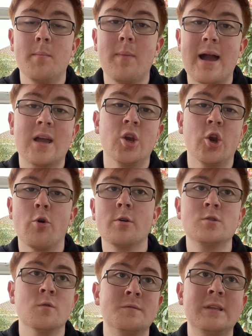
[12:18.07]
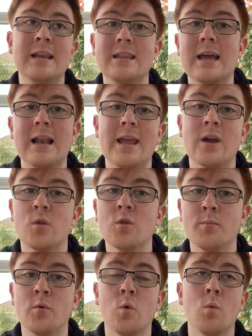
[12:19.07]
back and Norwich sort of dilly-dallying on the
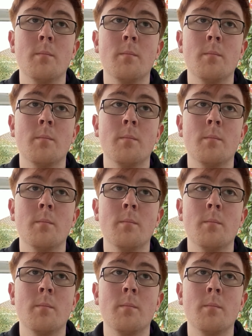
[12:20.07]
ball,